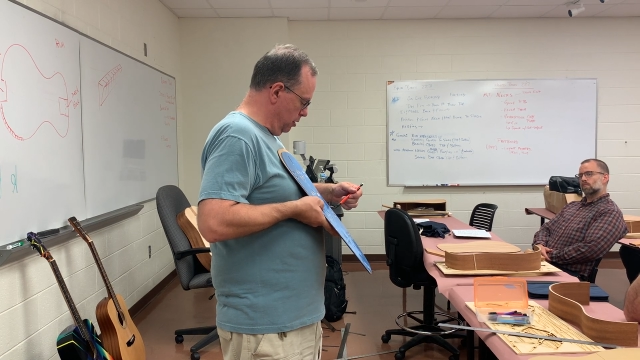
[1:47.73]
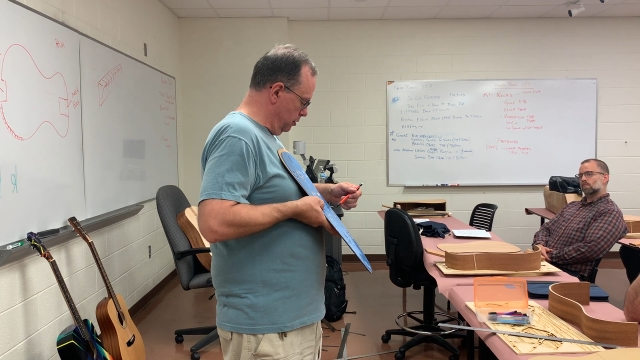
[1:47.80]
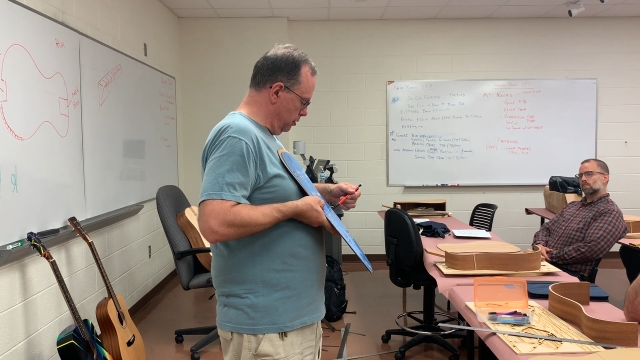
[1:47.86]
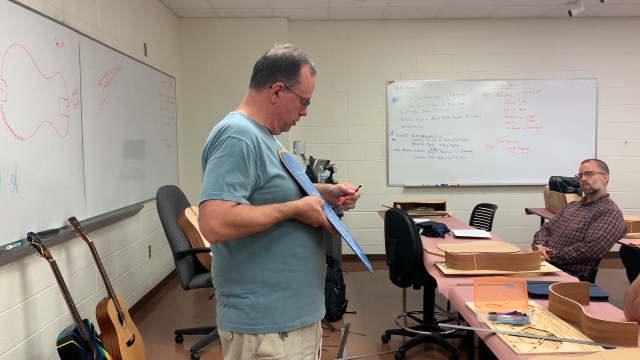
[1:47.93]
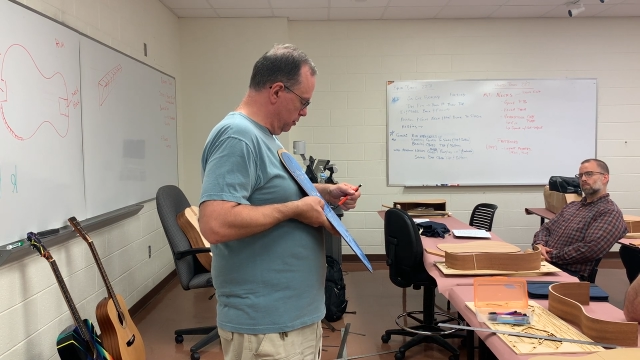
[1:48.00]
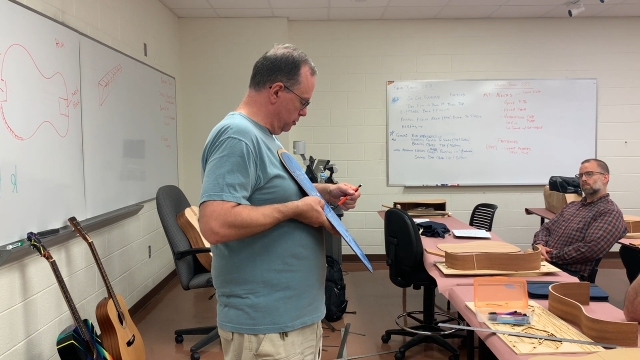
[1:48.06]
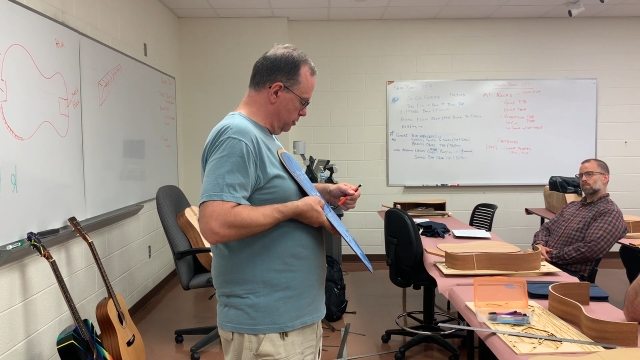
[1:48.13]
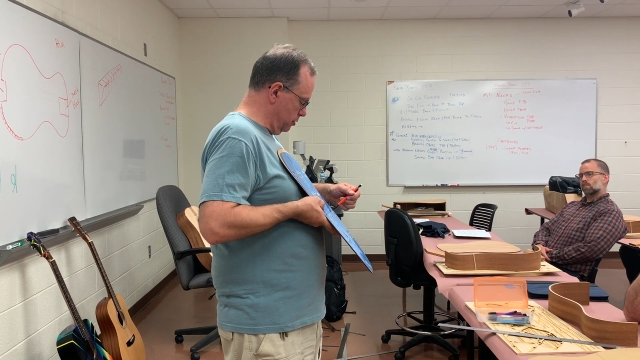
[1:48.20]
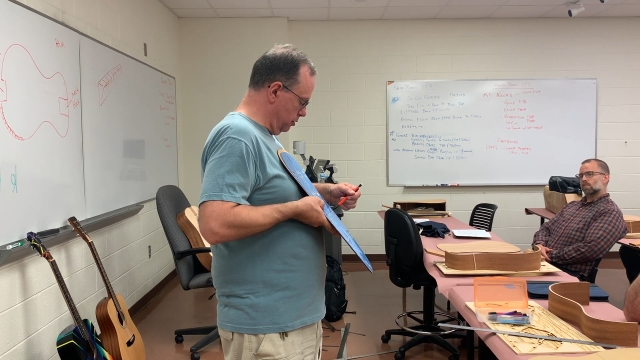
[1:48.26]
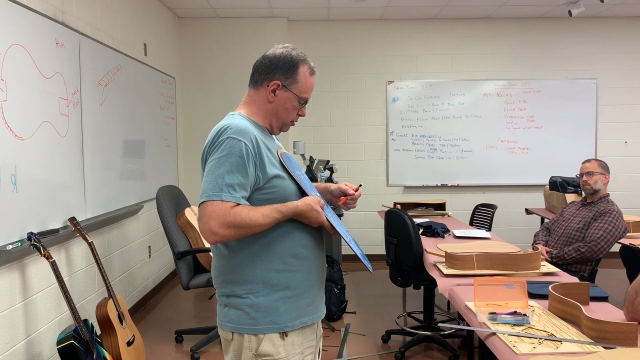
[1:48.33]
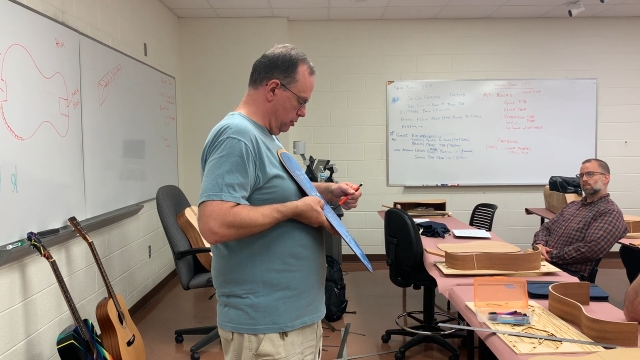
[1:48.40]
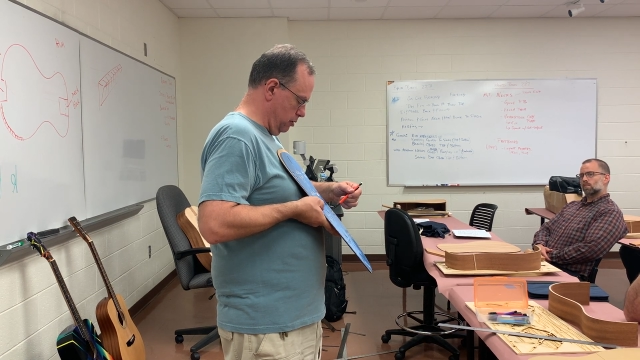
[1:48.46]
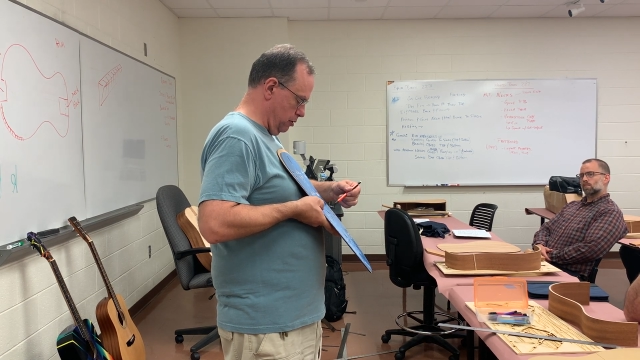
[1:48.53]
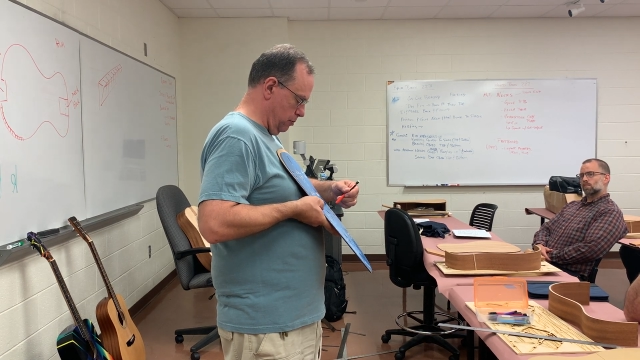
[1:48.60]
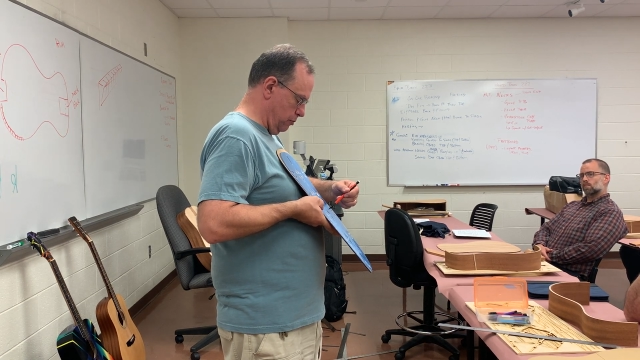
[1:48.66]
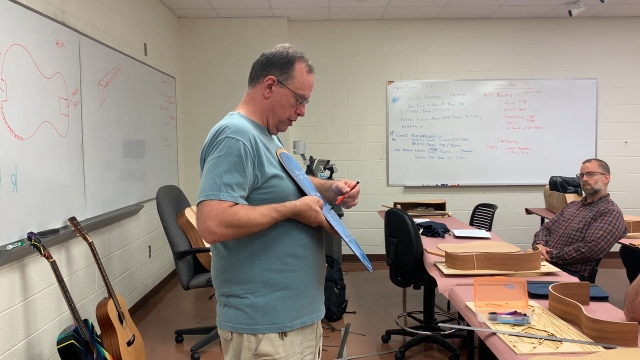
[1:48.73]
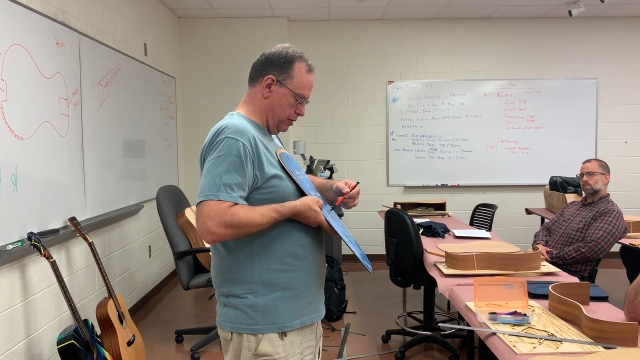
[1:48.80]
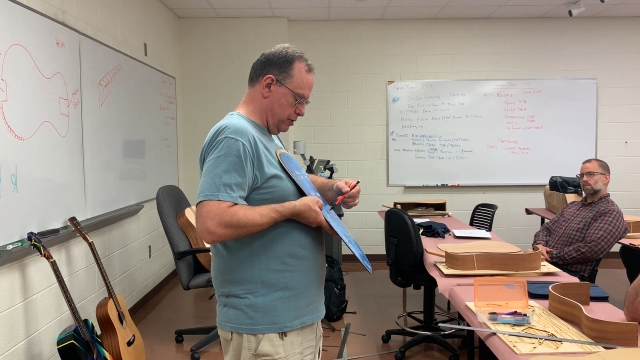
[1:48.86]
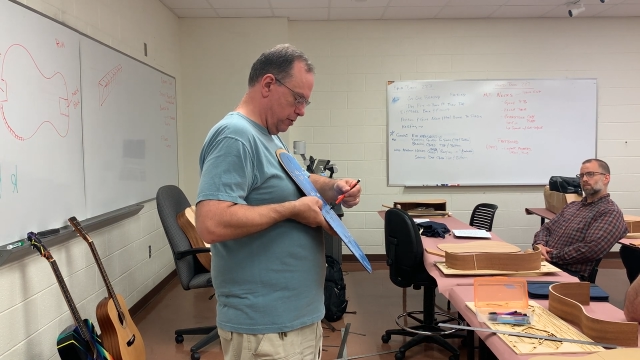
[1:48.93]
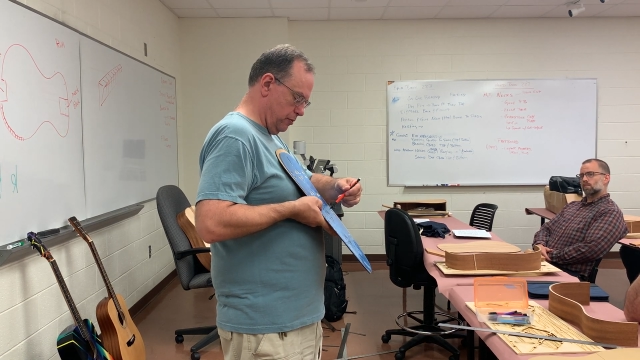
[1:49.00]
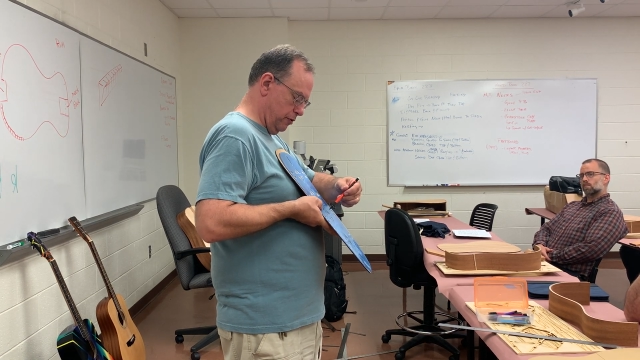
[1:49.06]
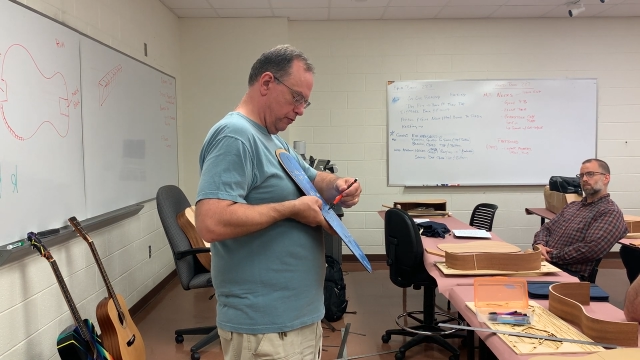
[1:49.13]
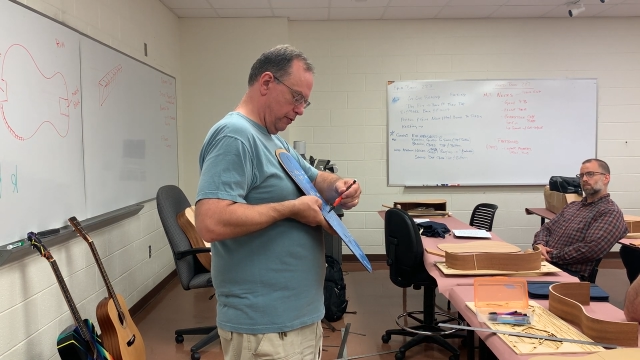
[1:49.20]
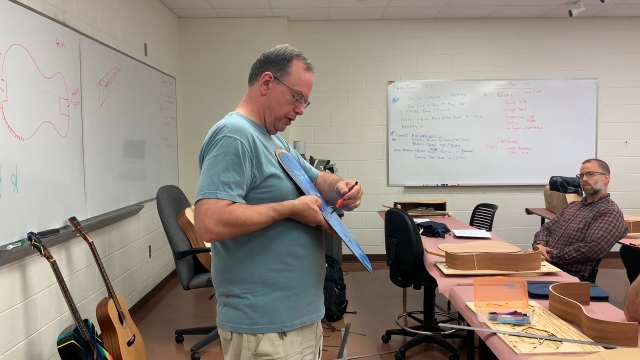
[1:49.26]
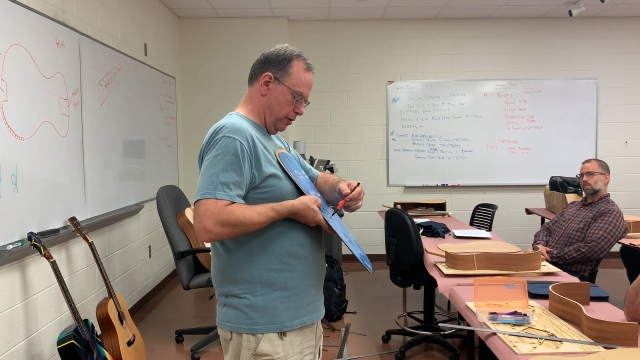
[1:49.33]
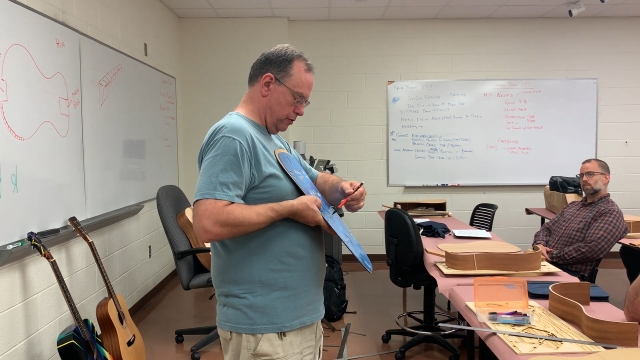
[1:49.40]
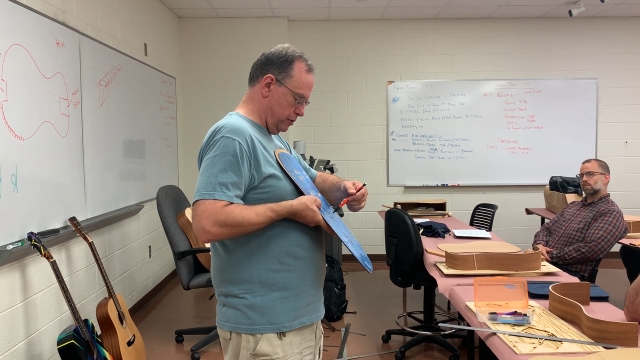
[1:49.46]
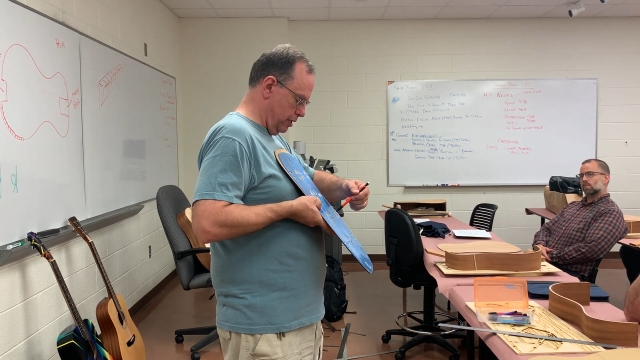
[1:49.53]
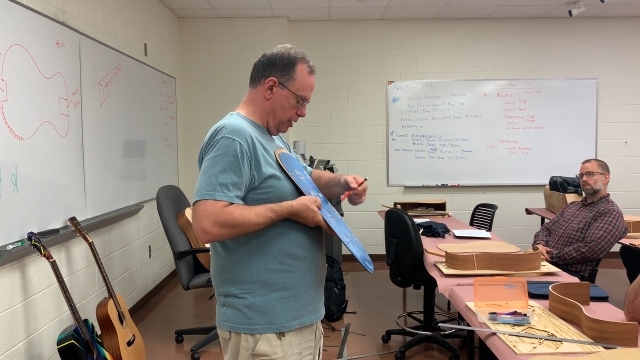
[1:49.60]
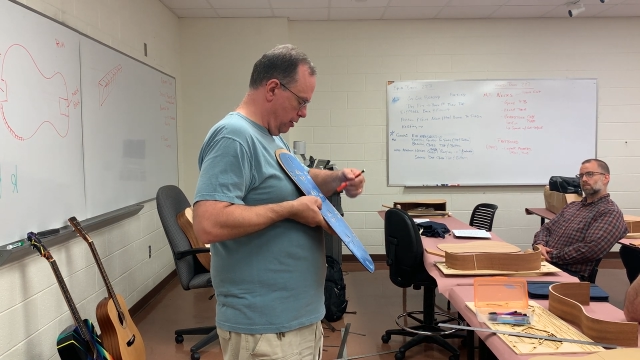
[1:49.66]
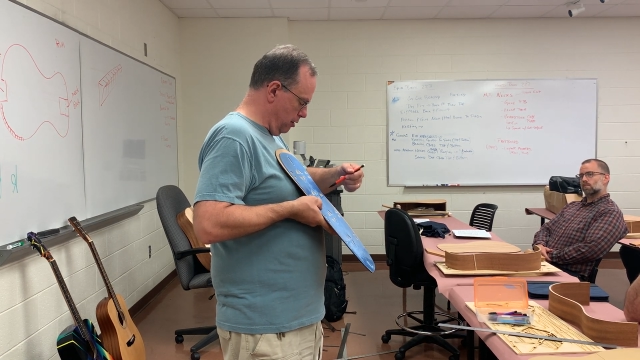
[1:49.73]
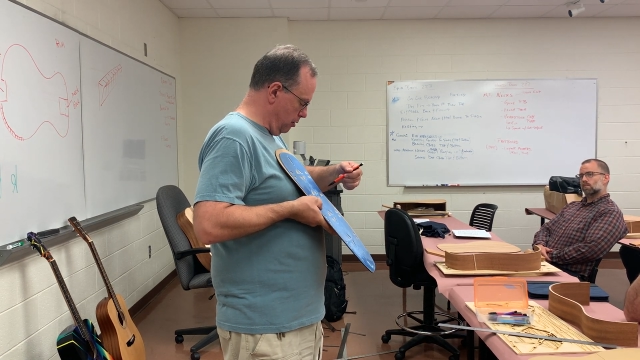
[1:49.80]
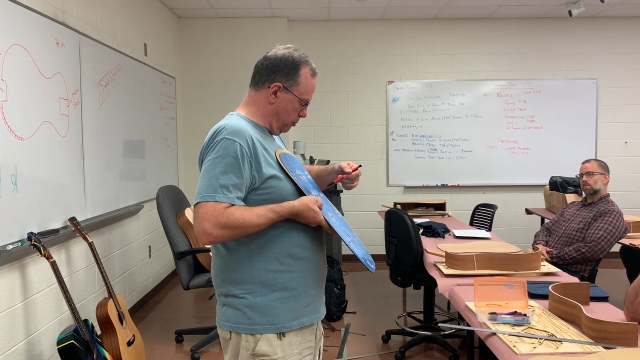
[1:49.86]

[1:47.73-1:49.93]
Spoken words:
There's brace number 3 goes here.